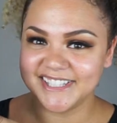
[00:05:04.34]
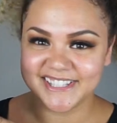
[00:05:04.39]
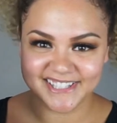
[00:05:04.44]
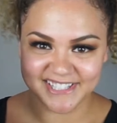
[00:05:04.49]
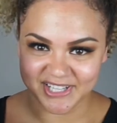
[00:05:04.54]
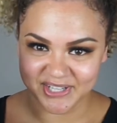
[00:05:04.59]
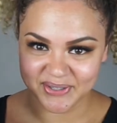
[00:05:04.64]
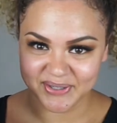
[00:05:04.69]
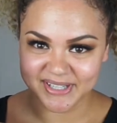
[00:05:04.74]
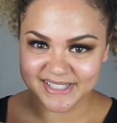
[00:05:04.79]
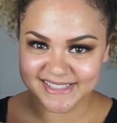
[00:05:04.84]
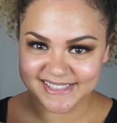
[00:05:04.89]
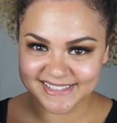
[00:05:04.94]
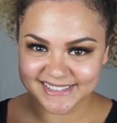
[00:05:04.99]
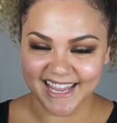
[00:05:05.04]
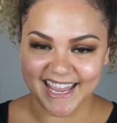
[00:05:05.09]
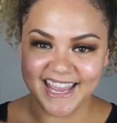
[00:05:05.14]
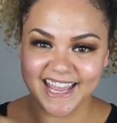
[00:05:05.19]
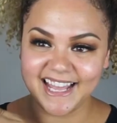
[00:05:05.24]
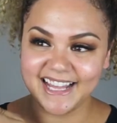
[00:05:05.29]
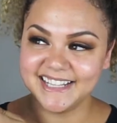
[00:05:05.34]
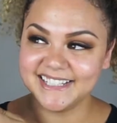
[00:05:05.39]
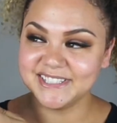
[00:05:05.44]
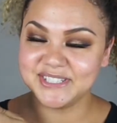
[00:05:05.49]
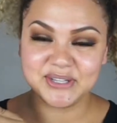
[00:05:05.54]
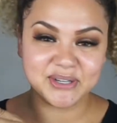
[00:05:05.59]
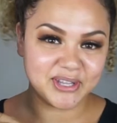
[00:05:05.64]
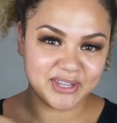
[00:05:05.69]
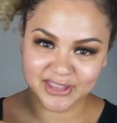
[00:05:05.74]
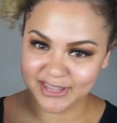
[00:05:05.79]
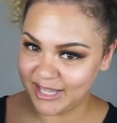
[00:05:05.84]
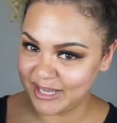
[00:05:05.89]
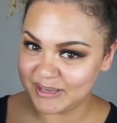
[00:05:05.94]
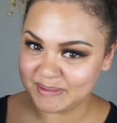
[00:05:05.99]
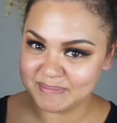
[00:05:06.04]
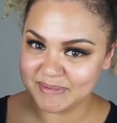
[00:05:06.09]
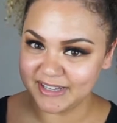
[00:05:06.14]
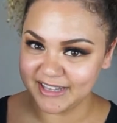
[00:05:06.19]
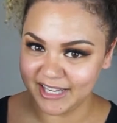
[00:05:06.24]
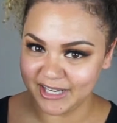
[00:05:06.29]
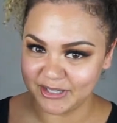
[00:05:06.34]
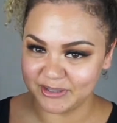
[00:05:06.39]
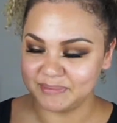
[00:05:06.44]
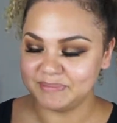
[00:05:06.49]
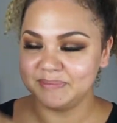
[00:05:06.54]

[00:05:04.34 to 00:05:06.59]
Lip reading: secret, and you can thank me later.